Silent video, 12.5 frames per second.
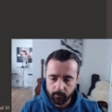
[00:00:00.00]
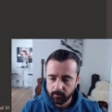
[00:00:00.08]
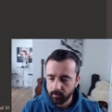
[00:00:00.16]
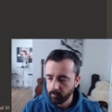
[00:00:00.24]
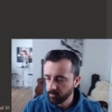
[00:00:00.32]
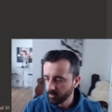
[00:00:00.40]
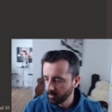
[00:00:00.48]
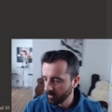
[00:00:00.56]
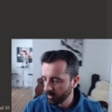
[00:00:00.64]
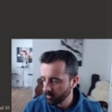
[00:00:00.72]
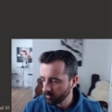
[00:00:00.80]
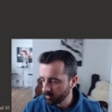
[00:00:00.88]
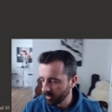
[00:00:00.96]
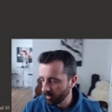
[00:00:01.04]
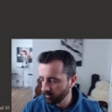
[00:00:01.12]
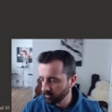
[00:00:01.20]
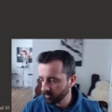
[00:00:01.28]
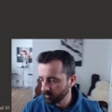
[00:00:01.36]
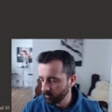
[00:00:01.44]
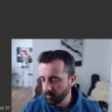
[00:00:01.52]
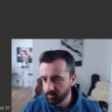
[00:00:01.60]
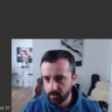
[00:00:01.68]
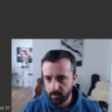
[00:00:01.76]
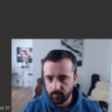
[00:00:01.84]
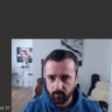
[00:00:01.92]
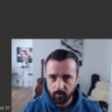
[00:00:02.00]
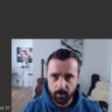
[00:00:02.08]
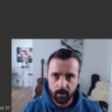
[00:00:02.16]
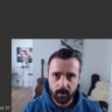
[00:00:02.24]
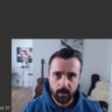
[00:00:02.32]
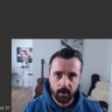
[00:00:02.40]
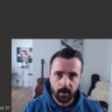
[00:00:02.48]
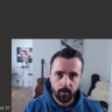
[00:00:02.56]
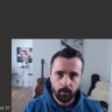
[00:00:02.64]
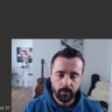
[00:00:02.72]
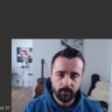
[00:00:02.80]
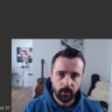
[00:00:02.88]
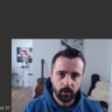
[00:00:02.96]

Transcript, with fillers: So I'm just going to go straight over to the website for a minute. We'll have a